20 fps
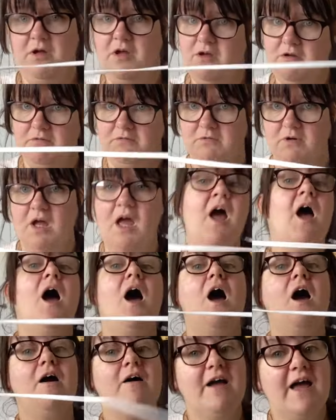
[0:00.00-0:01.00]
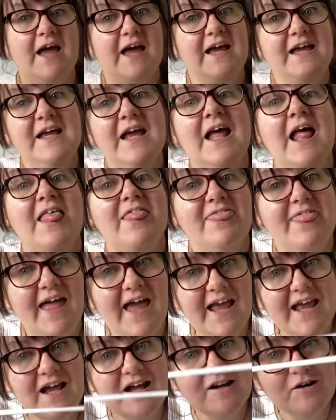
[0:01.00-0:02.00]
Oh, okay,
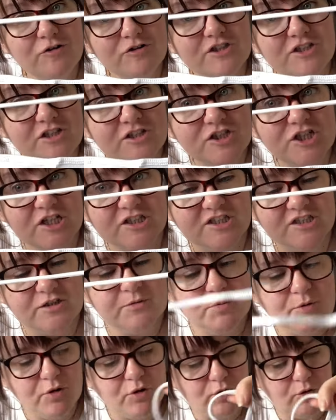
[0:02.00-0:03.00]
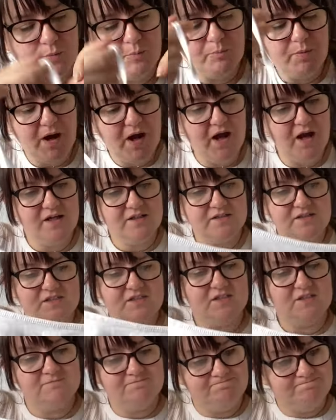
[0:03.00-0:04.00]
they are not adjustable,
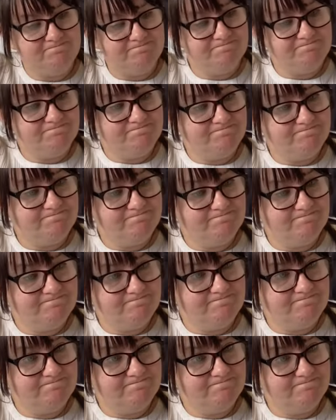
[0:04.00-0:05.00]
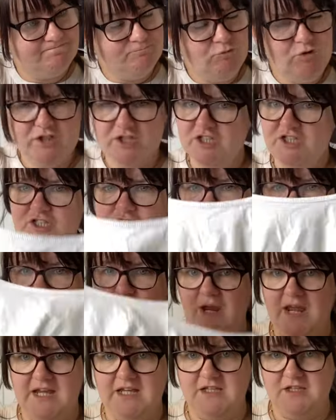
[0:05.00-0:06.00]
but which is
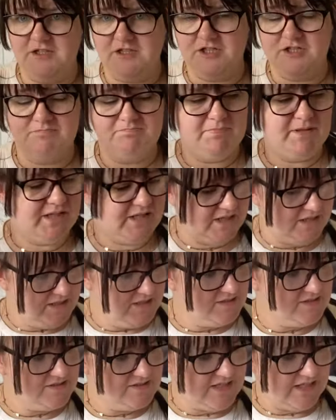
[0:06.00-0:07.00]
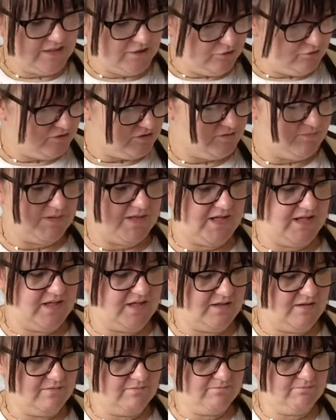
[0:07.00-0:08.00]
strange because they used to
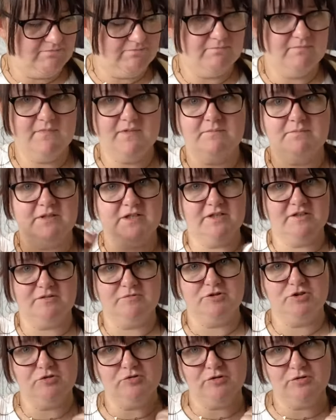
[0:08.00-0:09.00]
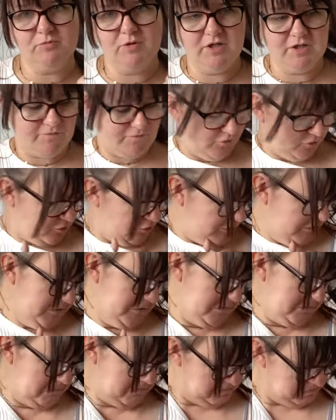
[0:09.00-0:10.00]
be, because I'm sure the one I've got
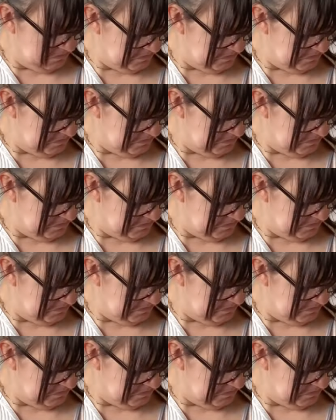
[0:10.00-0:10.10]
on,